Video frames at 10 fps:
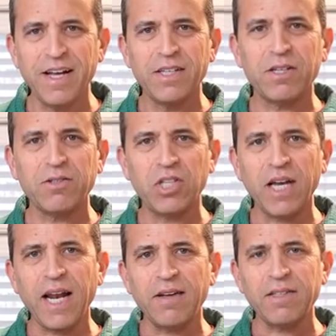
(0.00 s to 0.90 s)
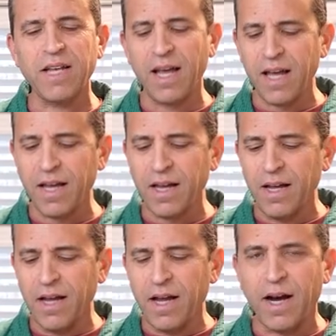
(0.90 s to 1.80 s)
So check it out today.
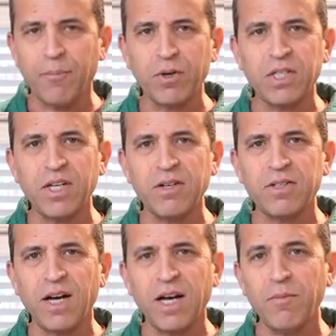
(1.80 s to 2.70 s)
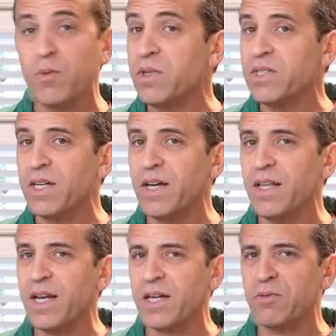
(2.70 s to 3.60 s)
I appreciate your time. We'll see you on the
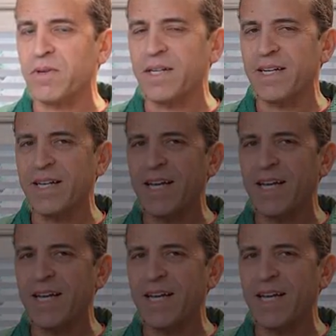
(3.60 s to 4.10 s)
next one.